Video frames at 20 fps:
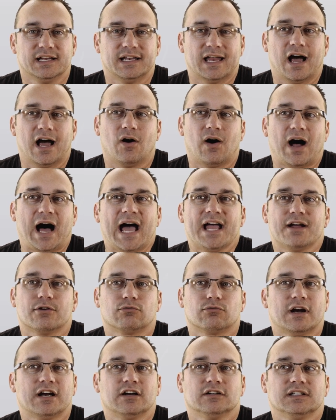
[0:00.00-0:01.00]
Now, I
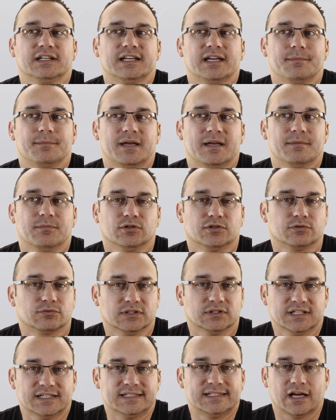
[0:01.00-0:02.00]
rarely am able to
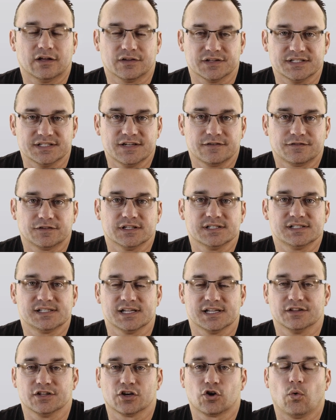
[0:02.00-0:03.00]
really tell the difference
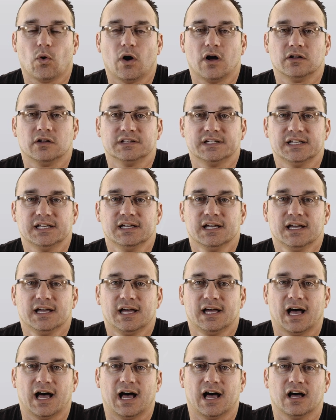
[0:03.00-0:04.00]
in the quality
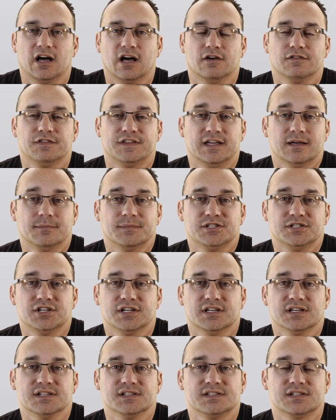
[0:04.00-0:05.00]
uh, of the
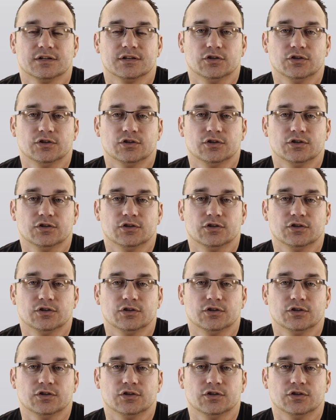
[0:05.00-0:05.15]
images.